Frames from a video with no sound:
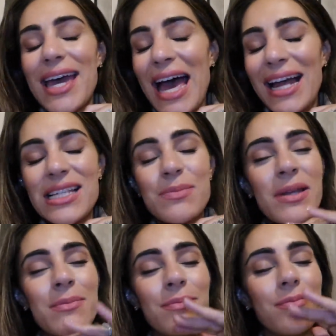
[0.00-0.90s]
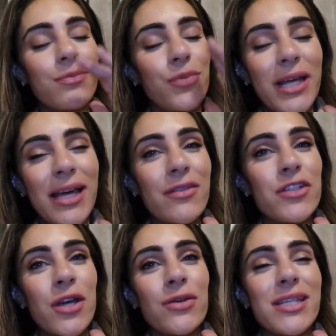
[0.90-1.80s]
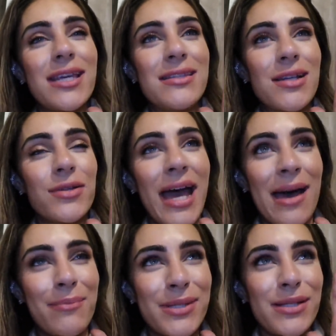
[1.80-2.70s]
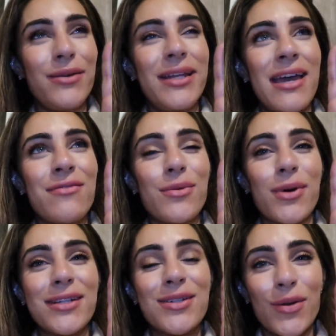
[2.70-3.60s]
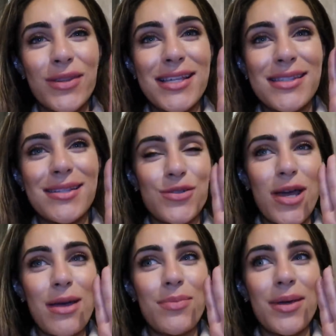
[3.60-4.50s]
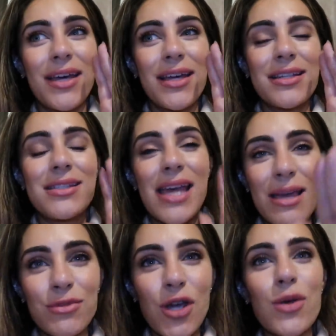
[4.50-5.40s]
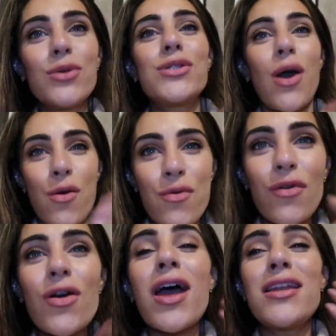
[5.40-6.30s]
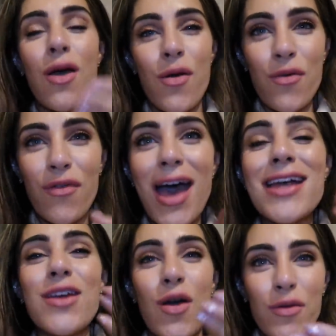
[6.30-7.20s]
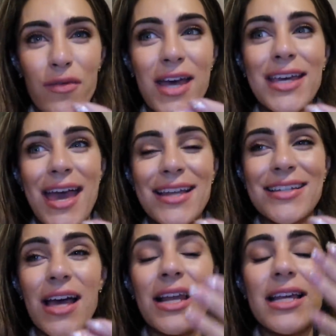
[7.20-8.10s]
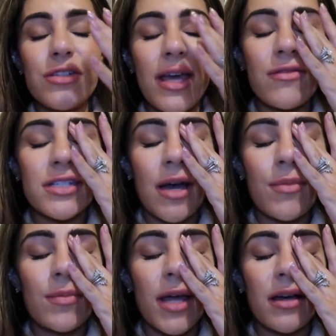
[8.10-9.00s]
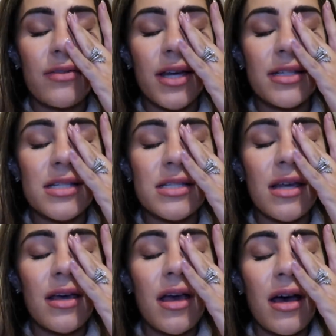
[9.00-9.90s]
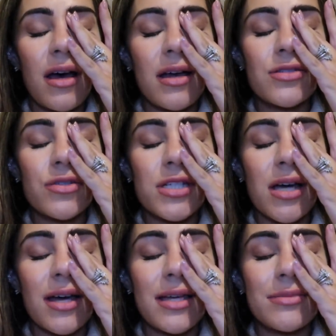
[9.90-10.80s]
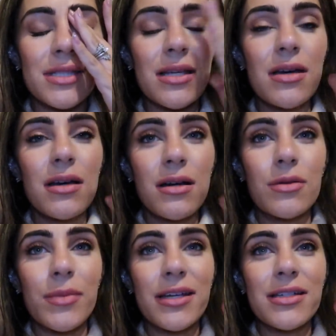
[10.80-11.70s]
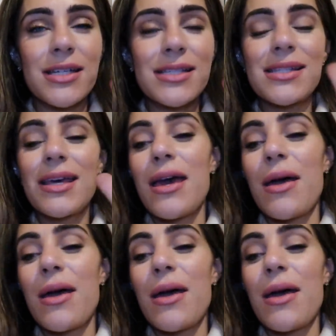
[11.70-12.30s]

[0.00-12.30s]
Yeah, Ali's been bringing out the jokes he's told absolutely everyone on this trip. The same jokes over and over and over again. I literally, every time I'm like, I've heard this 100 times. Oh my goodness.